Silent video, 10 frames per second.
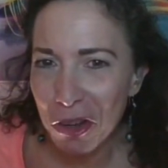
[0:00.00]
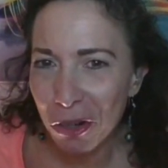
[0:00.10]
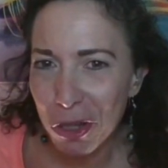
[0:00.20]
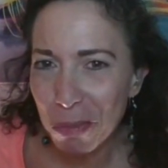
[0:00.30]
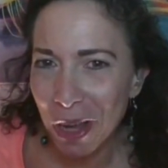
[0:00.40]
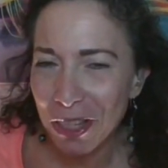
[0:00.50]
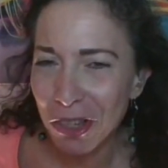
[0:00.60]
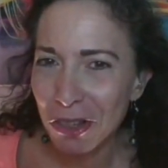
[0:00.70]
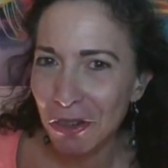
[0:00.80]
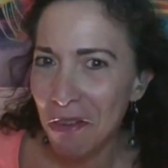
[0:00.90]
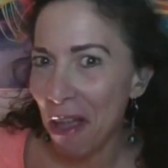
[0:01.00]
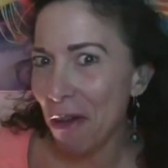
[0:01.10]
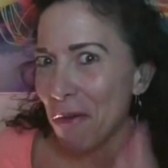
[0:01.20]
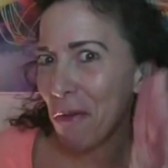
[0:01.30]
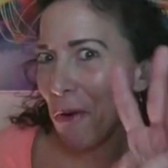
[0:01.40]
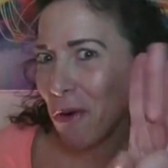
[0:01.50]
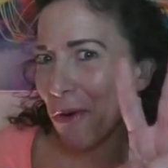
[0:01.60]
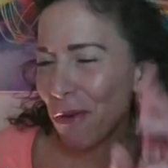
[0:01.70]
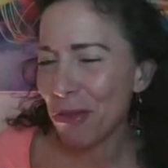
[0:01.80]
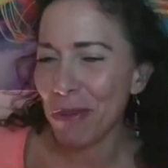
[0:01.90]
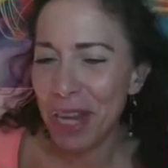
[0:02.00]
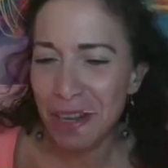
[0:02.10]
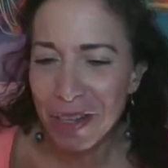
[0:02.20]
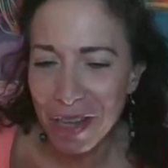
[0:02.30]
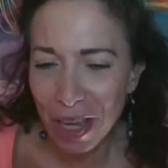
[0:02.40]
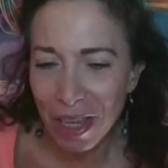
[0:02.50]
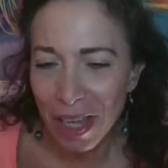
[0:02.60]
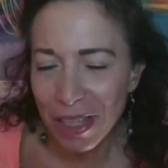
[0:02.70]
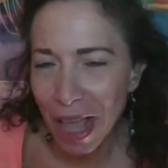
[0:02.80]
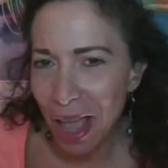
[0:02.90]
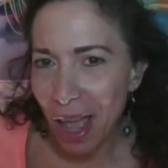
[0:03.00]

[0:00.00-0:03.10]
nurse practitioner now for 3 decades.